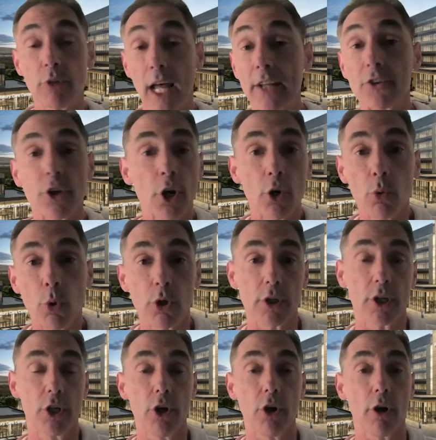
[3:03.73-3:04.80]
like to go work
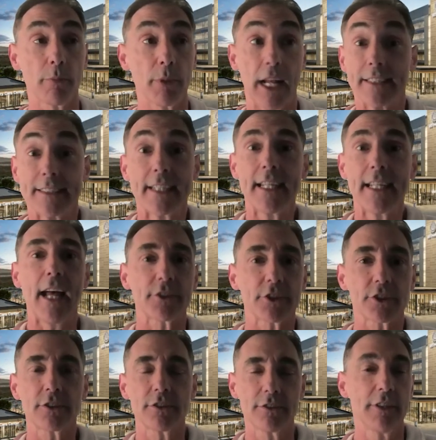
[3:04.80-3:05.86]
in Europe? And I said
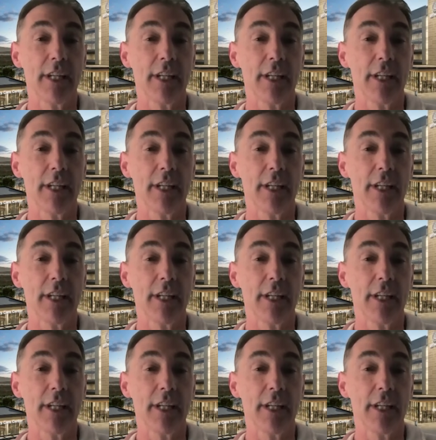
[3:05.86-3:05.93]
yes.